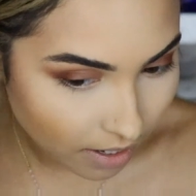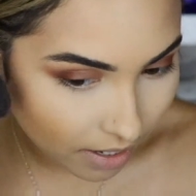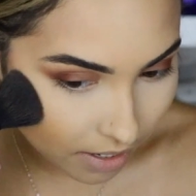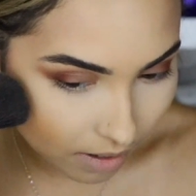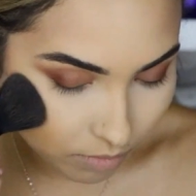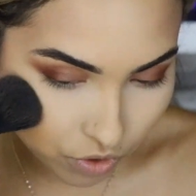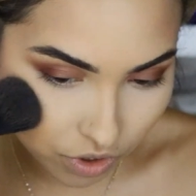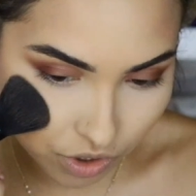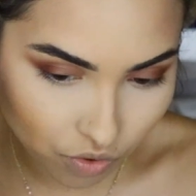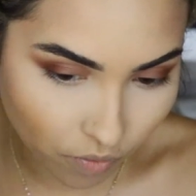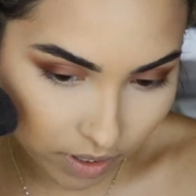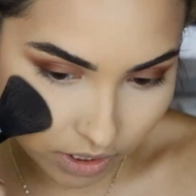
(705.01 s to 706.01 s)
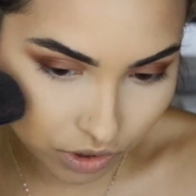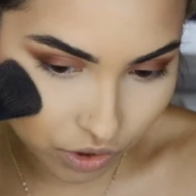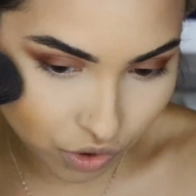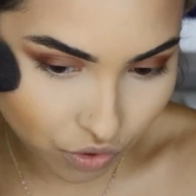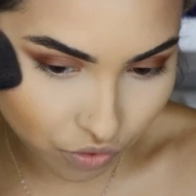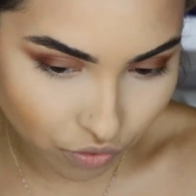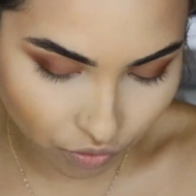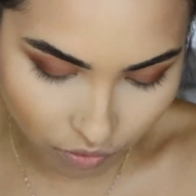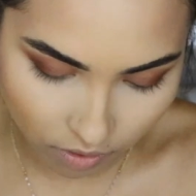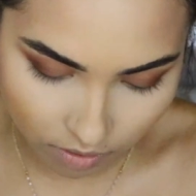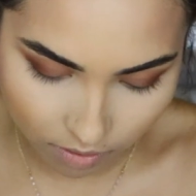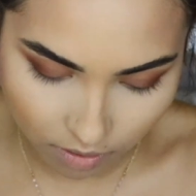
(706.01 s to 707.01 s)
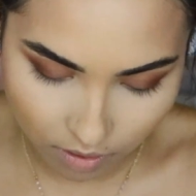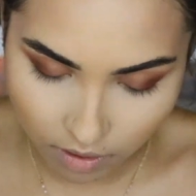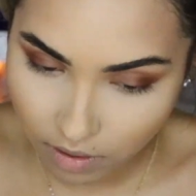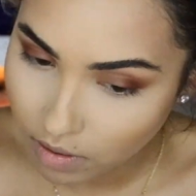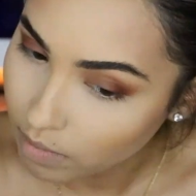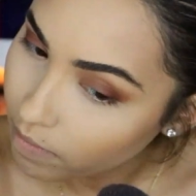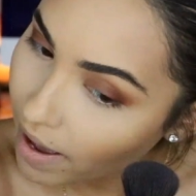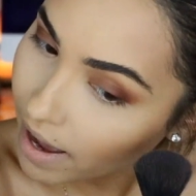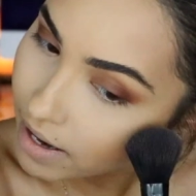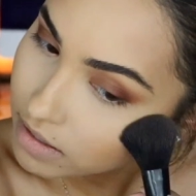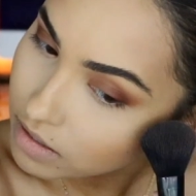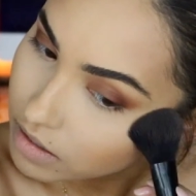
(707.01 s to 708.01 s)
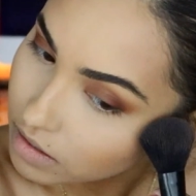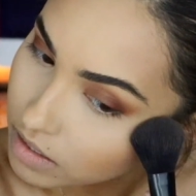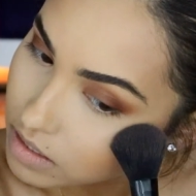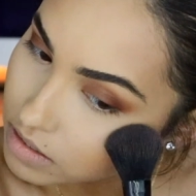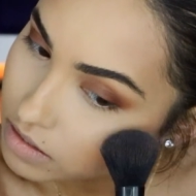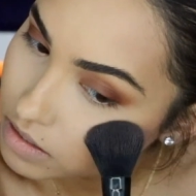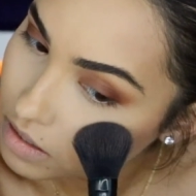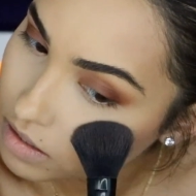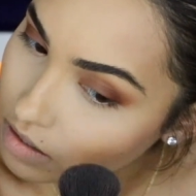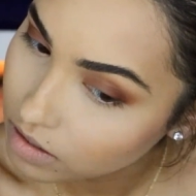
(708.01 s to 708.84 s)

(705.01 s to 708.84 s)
And I'm just going to pat this